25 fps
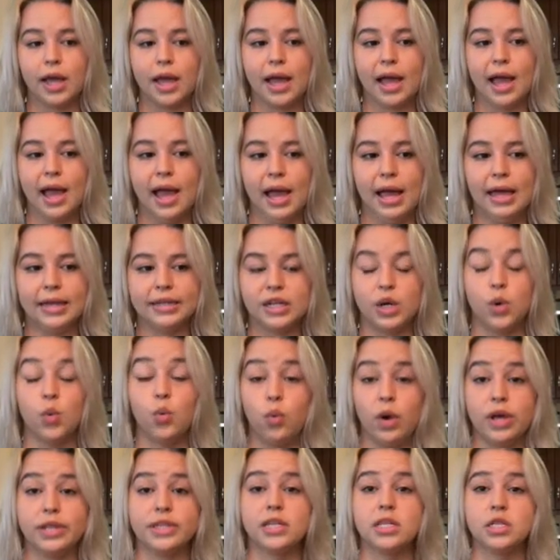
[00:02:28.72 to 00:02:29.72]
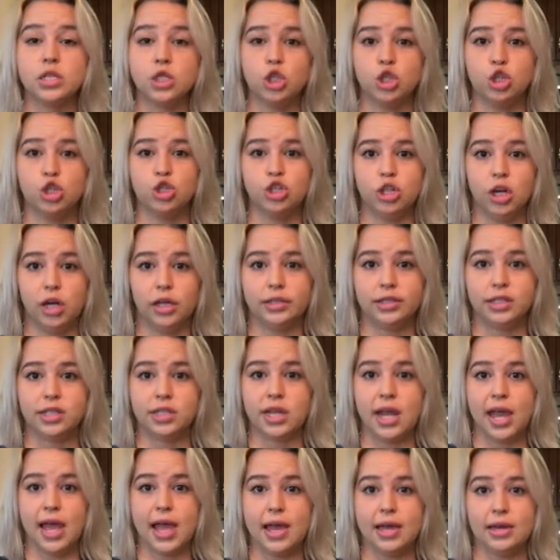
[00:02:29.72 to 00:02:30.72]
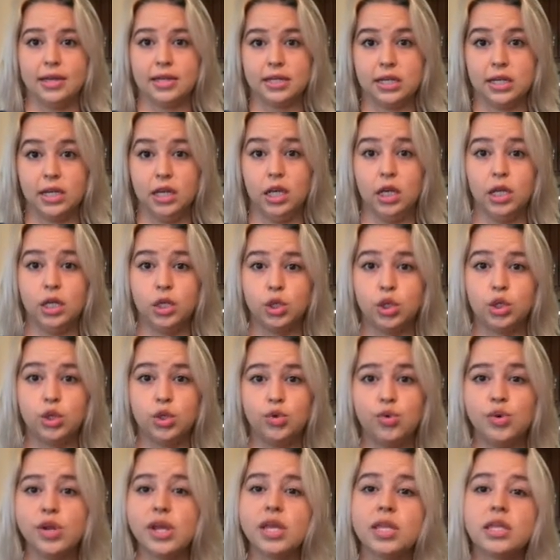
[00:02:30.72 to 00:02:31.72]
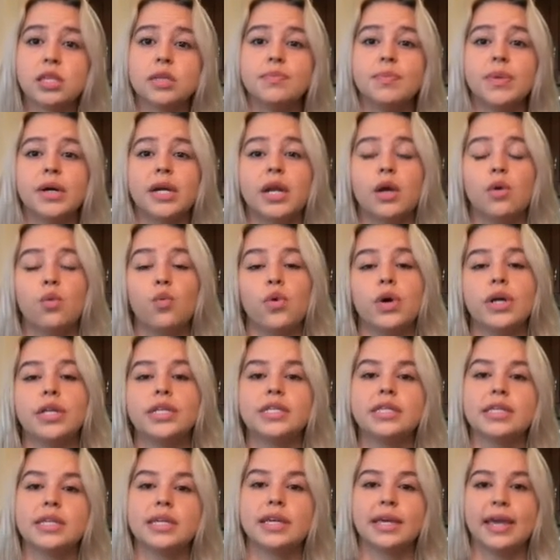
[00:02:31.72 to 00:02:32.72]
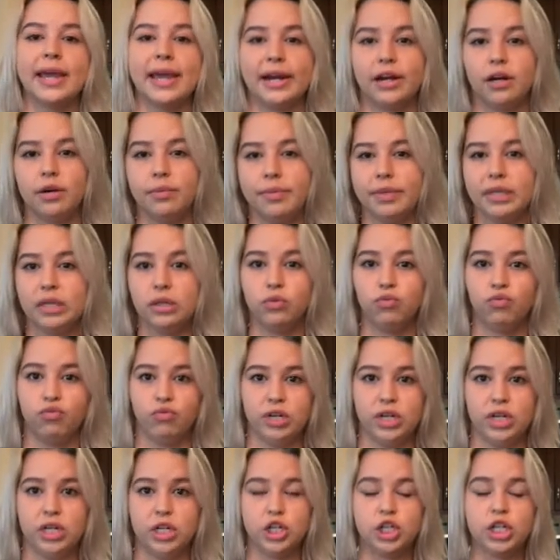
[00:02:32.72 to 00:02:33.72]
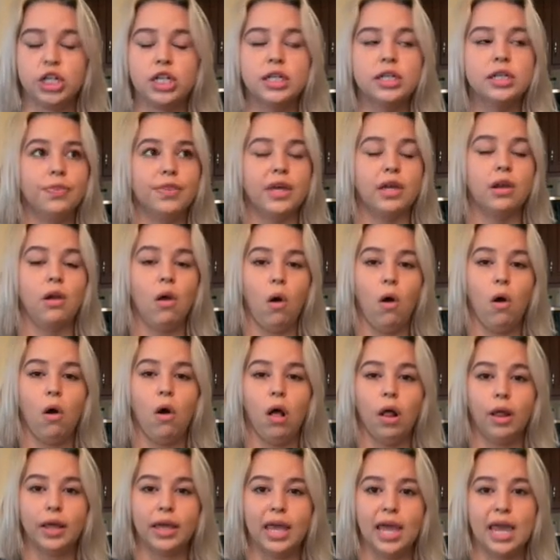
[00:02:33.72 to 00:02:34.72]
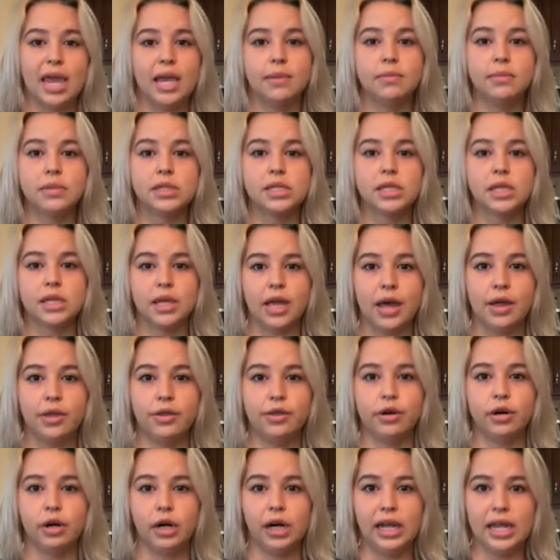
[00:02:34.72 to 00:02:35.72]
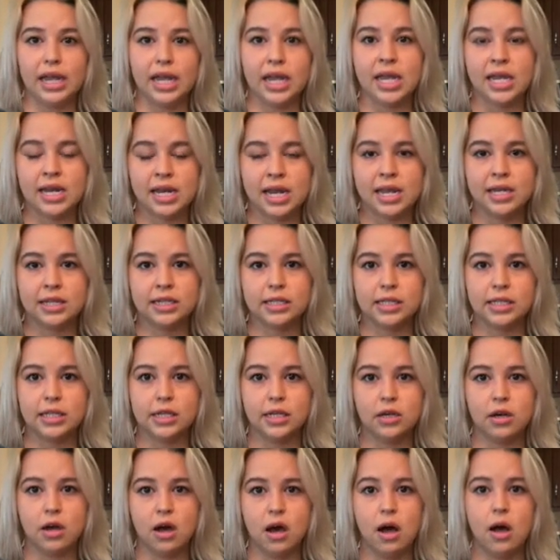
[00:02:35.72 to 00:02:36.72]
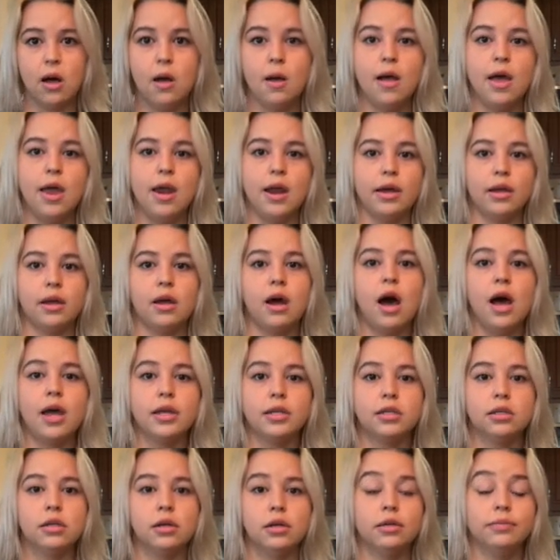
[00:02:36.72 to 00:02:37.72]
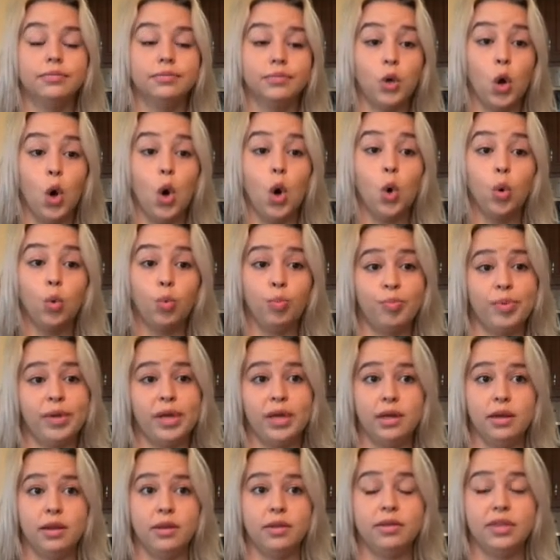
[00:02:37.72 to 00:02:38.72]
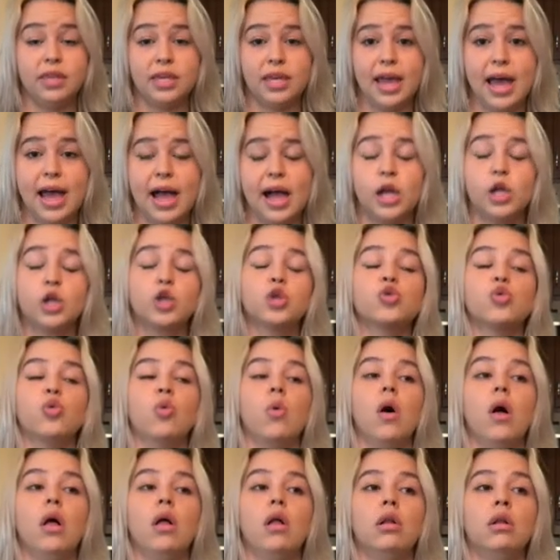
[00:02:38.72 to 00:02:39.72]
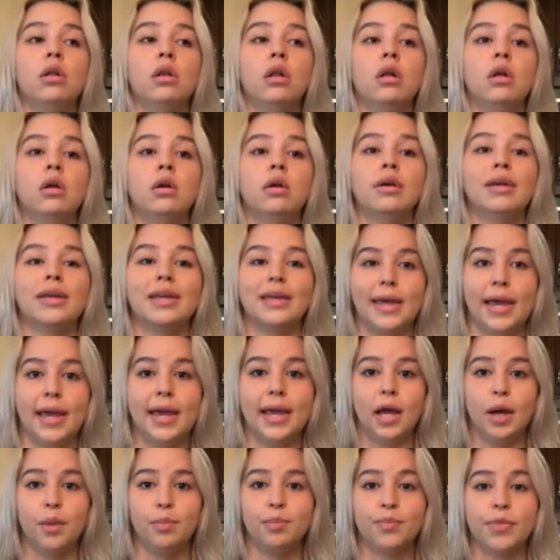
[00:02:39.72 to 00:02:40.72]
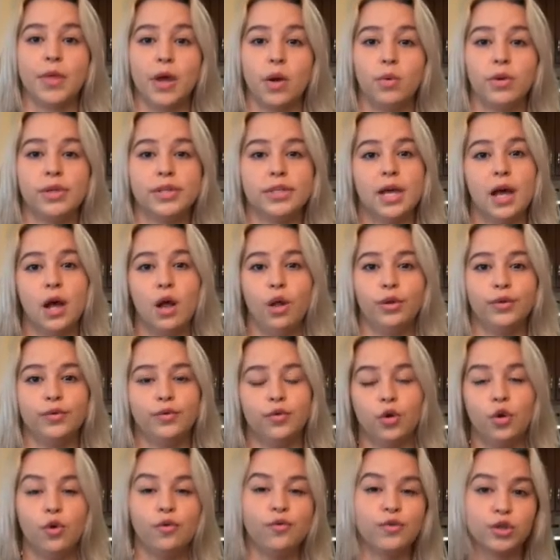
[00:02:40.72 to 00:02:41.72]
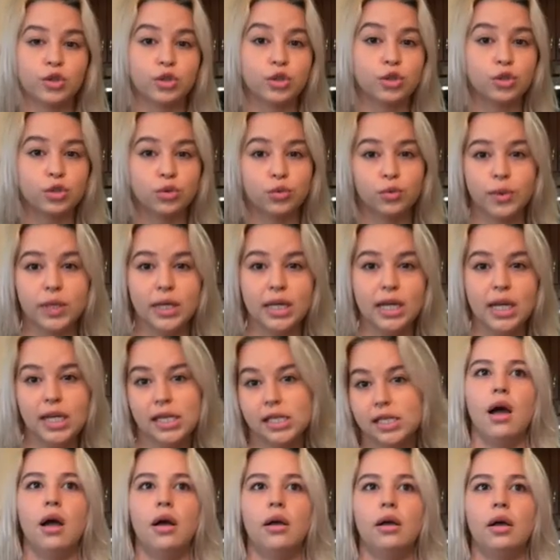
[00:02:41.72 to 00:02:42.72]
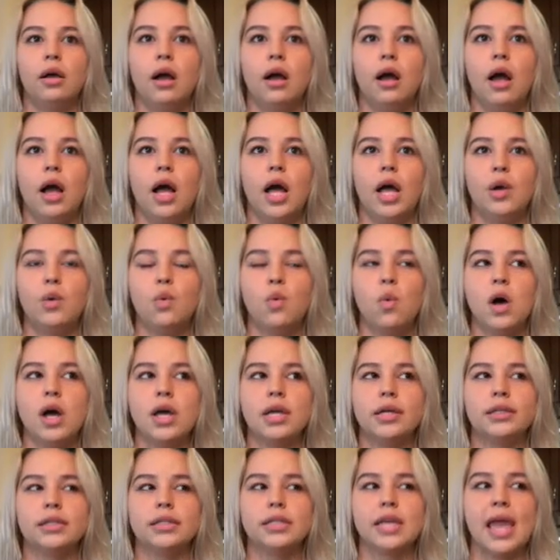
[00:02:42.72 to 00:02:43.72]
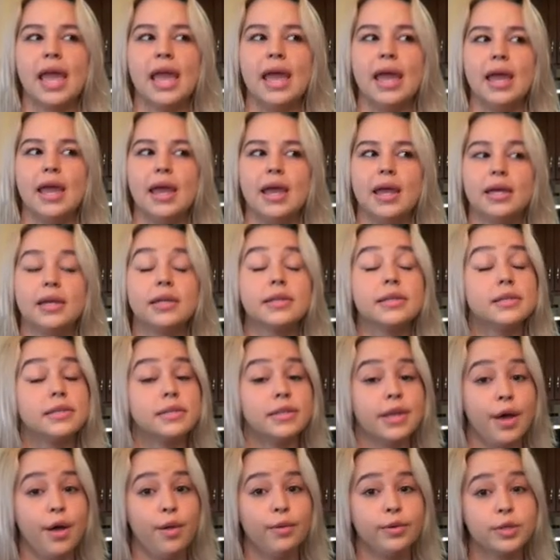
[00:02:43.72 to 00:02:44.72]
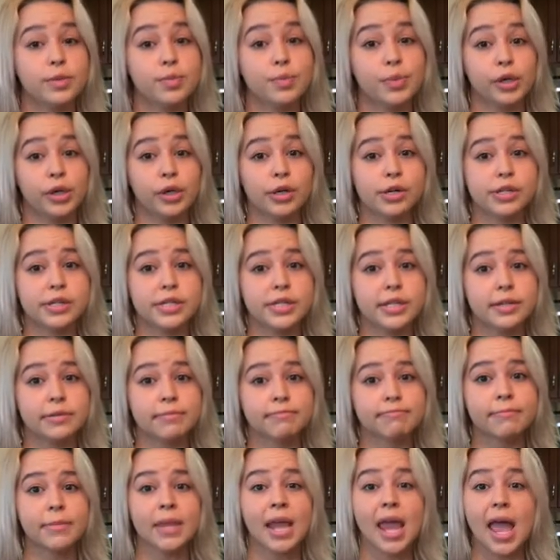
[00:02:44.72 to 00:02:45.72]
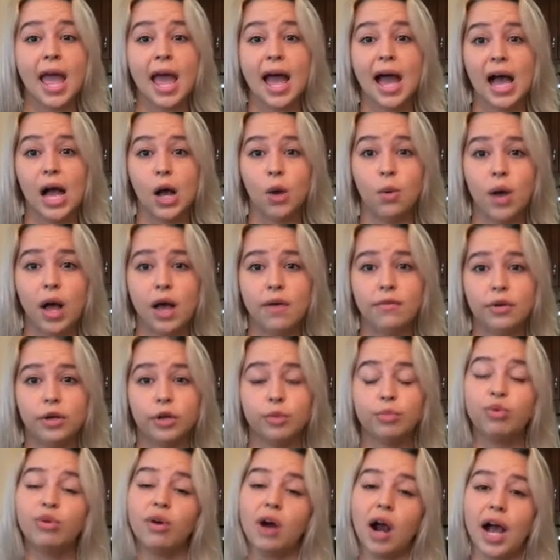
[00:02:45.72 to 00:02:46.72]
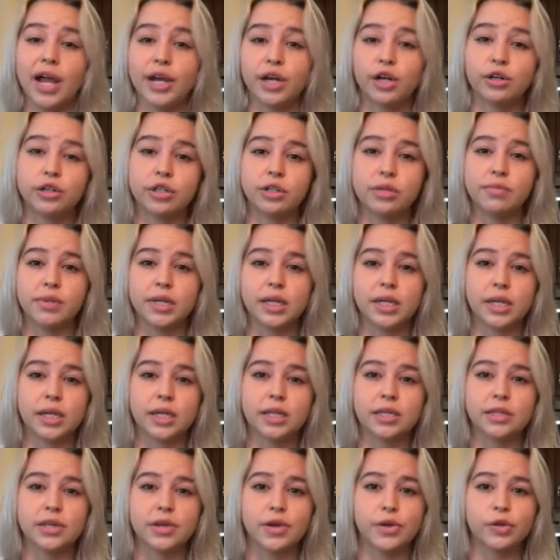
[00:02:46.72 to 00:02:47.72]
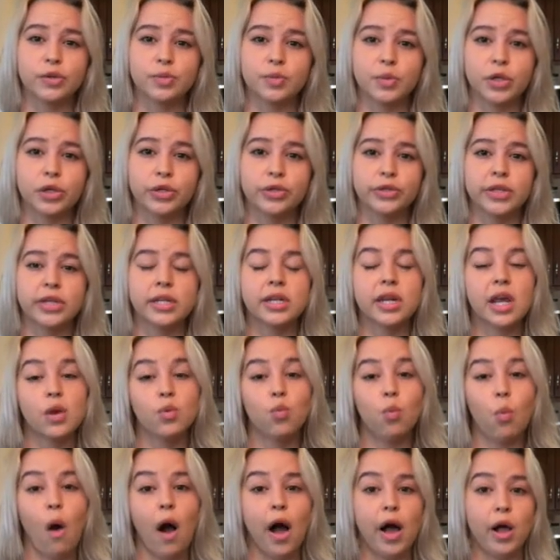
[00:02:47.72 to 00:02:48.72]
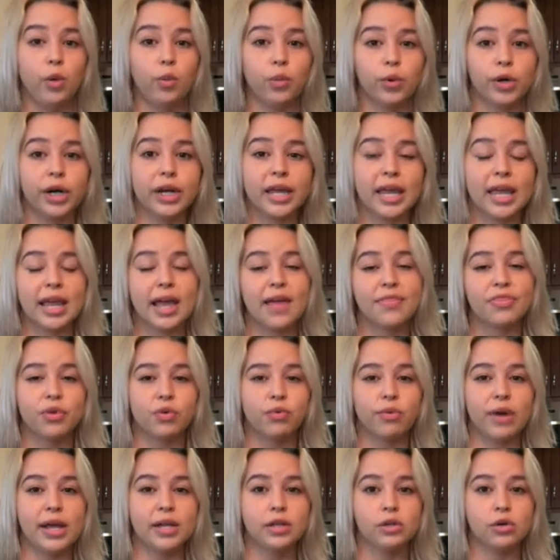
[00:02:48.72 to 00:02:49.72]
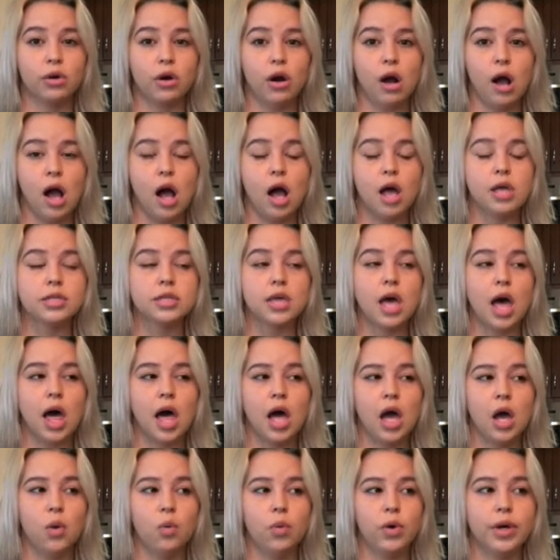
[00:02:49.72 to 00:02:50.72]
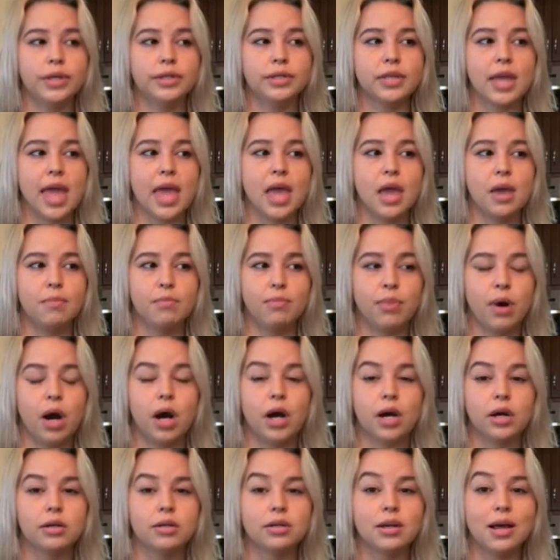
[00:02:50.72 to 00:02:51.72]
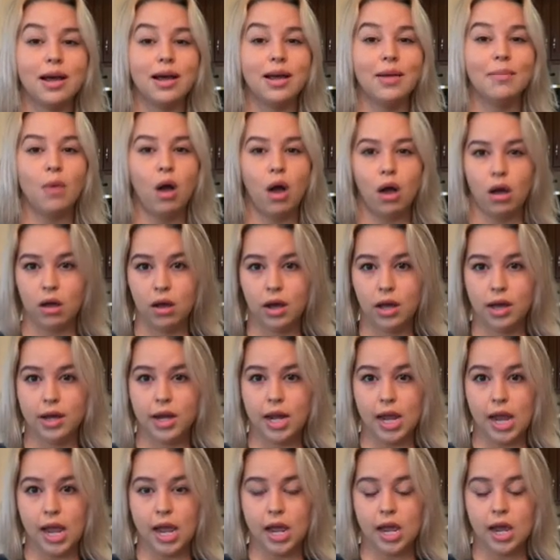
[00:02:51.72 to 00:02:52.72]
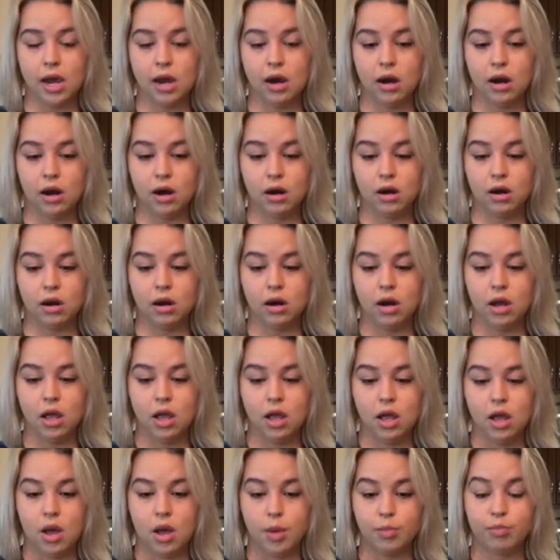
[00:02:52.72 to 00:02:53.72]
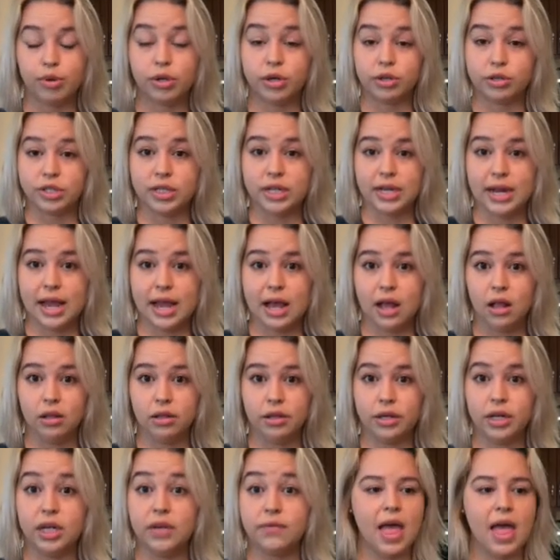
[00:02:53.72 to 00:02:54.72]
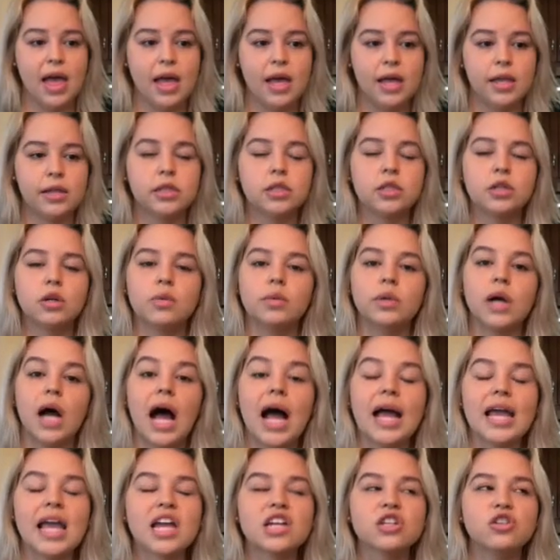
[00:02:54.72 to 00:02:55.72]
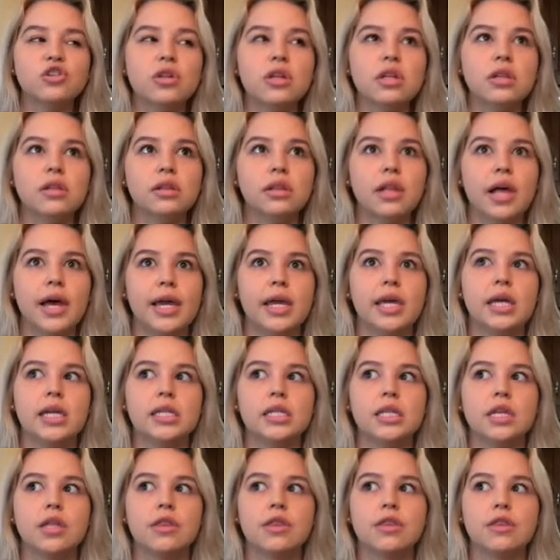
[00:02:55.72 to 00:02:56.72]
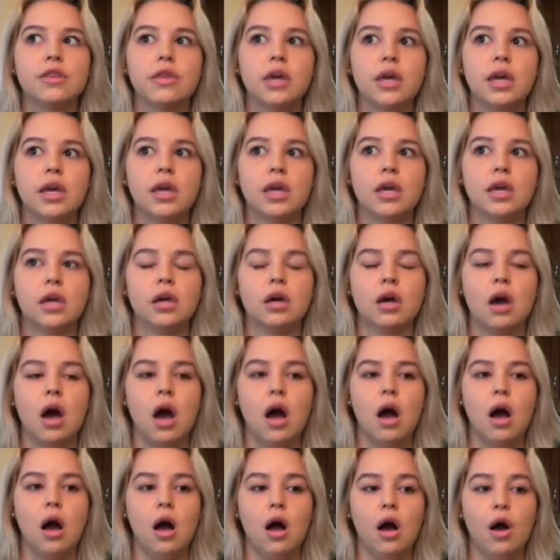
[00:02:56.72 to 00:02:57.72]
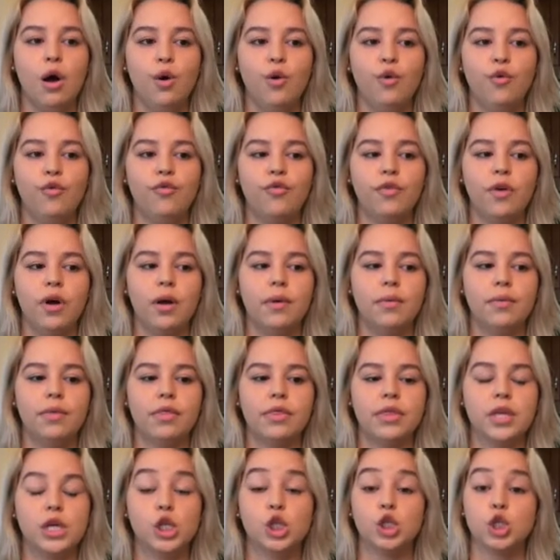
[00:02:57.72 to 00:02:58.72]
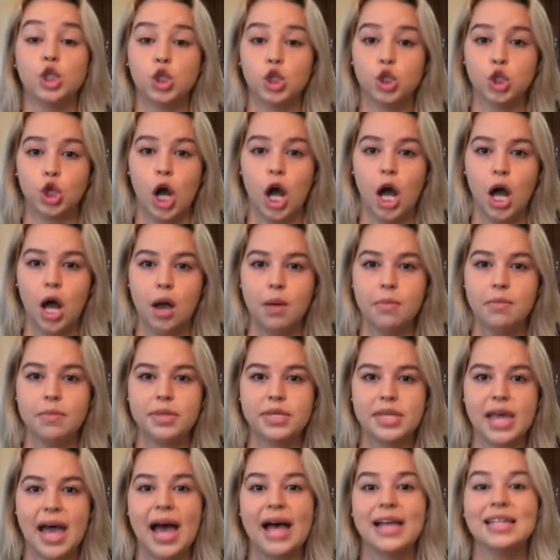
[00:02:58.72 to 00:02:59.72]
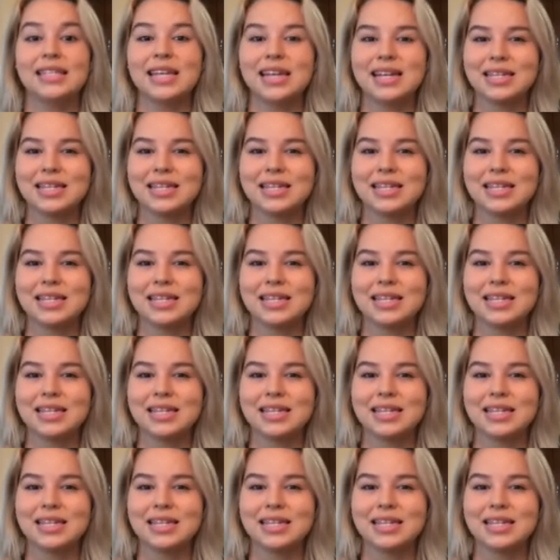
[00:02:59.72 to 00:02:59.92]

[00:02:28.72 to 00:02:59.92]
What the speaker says: And it wasn't just Antiguan students, but it was the Caribbean region that all came together in Antigua, and I got to open the actual camp that was held for over 2 weeks. I was a salesperson. However, prior to being a salesperson and while working at the Red Cross, I was a part-time on-air personality. And you know what? I actually like to think of these jobs as